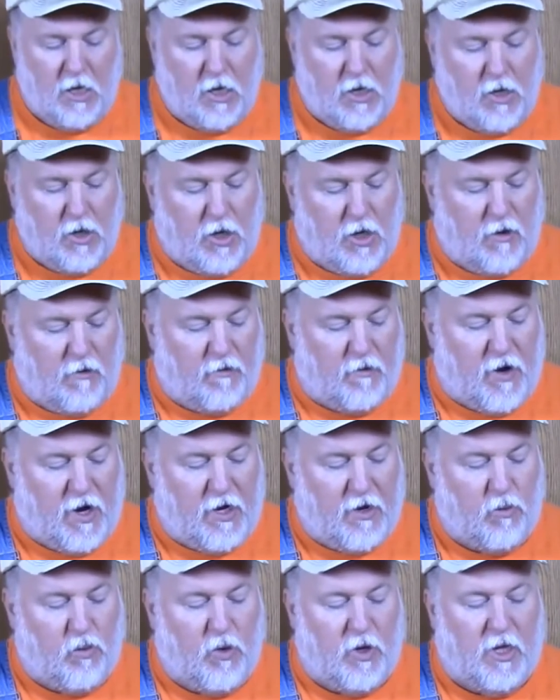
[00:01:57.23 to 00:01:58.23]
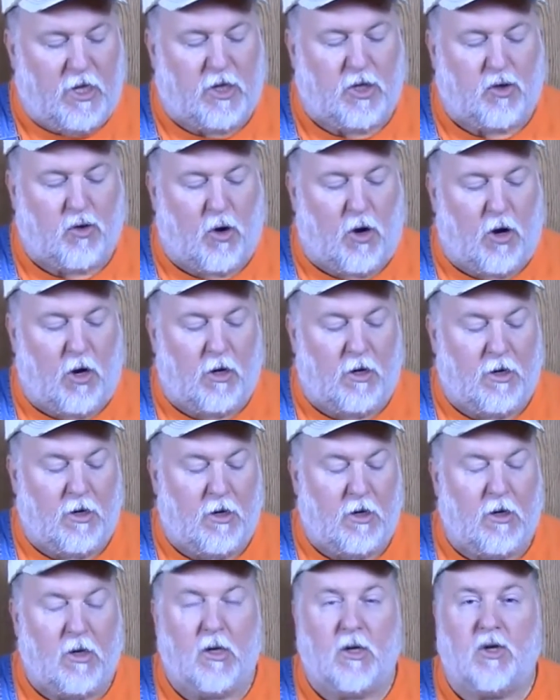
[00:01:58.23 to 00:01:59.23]
You're going to find a really strong
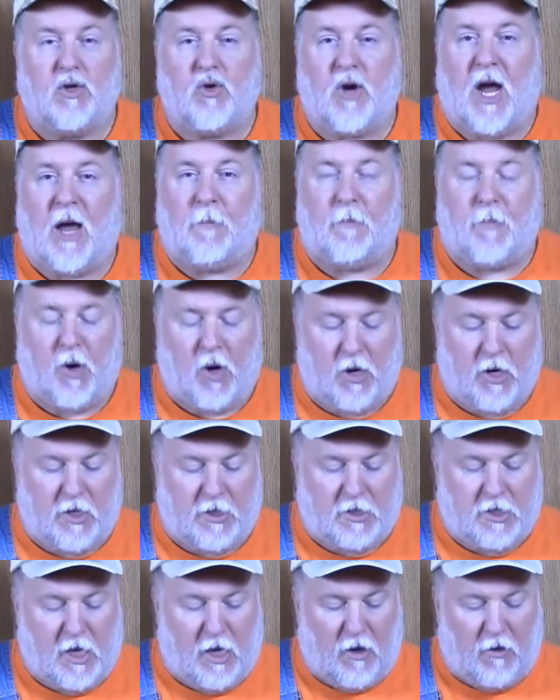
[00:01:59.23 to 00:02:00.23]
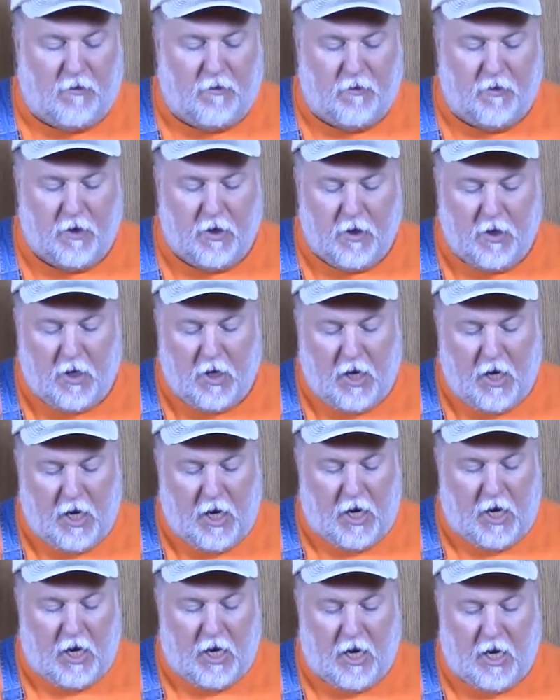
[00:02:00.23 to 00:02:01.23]
trap part itself,
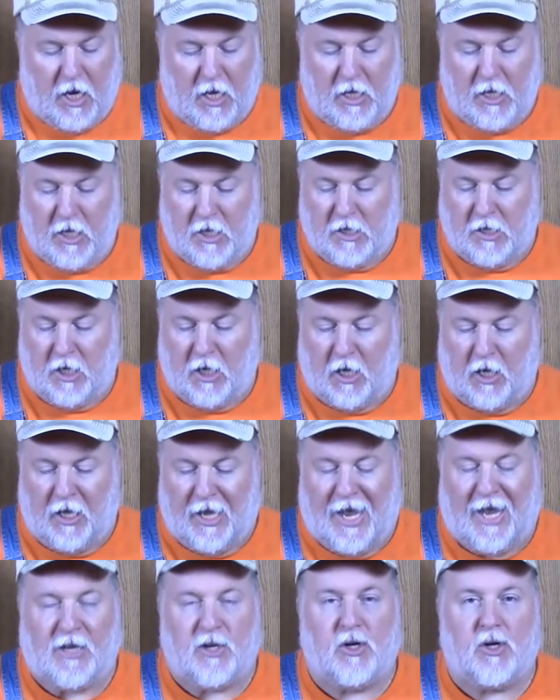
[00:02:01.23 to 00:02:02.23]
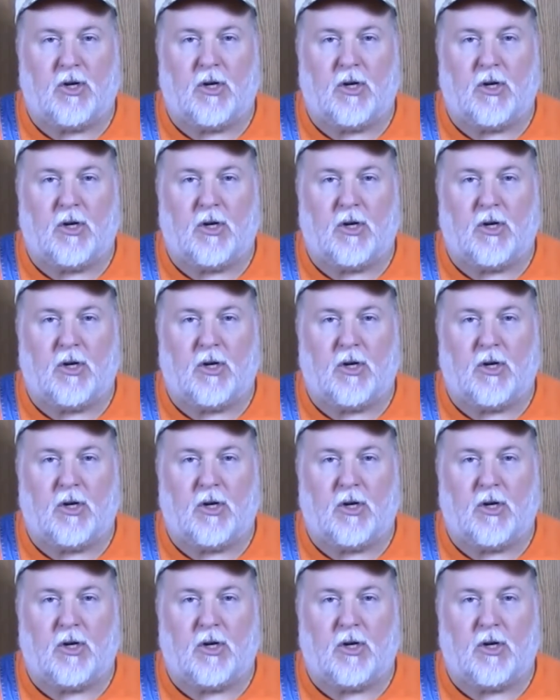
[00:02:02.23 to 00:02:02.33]
and this little latch